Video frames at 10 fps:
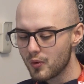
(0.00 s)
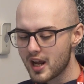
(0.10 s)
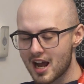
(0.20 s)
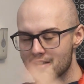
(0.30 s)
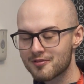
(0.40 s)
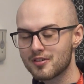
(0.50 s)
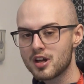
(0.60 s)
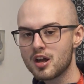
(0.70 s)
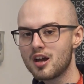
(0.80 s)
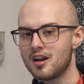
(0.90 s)
We have
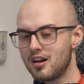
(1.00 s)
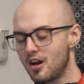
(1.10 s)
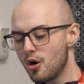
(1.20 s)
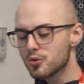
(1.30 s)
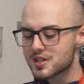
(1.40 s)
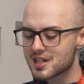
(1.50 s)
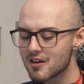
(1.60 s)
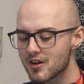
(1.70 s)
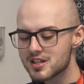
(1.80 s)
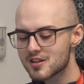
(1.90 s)
a whole
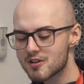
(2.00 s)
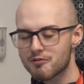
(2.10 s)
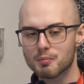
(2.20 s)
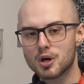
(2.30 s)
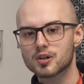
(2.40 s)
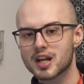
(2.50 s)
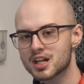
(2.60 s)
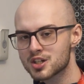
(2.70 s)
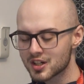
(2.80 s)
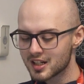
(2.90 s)
series of different
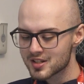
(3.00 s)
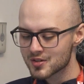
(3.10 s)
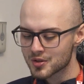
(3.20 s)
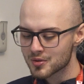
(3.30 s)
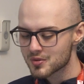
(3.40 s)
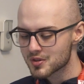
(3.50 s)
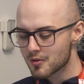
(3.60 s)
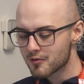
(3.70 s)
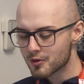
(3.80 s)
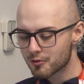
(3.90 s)
podcasts you can listen to,
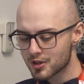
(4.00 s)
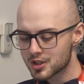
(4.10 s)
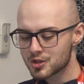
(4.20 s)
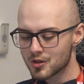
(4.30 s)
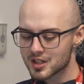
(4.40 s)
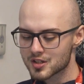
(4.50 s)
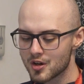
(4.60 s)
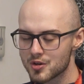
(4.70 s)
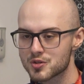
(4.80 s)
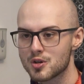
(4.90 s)
so feel free to tune
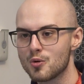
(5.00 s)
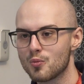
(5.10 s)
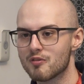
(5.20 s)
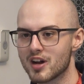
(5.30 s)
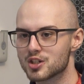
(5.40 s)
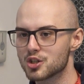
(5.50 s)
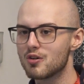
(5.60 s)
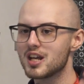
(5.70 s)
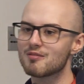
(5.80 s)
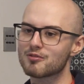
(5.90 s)
into those. We've had
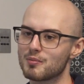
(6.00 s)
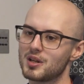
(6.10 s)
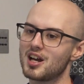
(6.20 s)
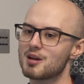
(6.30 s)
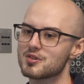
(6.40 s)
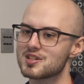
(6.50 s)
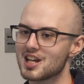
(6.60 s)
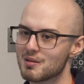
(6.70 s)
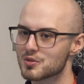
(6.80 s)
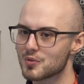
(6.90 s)
Jodie in from the libraries
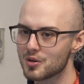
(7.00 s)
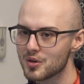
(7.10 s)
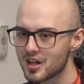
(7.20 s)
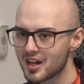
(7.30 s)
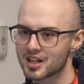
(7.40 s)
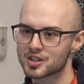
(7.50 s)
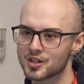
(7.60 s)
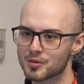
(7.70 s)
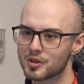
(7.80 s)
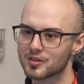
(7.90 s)
team as well, and
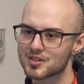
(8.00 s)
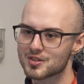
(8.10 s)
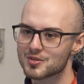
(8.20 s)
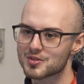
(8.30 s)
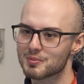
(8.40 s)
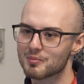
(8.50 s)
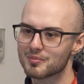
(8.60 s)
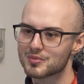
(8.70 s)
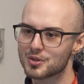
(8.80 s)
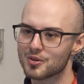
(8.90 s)
she come on to do
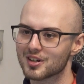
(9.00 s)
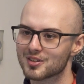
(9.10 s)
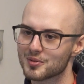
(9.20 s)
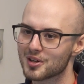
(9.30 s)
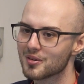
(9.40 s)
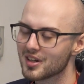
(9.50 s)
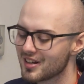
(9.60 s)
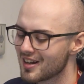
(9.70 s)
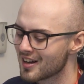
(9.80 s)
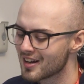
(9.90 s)
some talking as well,
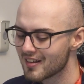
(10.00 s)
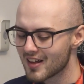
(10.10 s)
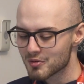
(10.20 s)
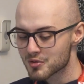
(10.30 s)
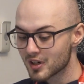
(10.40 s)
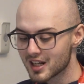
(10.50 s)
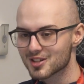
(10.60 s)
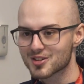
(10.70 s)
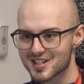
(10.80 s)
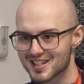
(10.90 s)
and that was
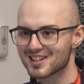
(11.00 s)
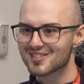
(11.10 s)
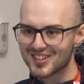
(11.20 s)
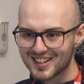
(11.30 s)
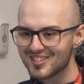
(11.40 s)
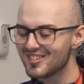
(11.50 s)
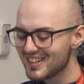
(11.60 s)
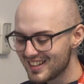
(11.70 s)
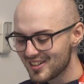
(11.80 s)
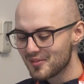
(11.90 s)
really interesting as
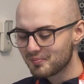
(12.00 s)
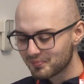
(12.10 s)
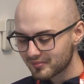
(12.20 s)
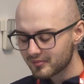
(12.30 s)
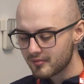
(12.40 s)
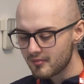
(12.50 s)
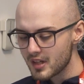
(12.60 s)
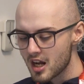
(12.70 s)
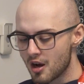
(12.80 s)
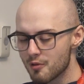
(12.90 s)
well.
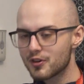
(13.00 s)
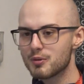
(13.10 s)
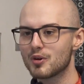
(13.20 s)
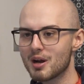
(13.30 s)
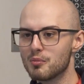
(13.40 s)
Yeah. Hopefully we'll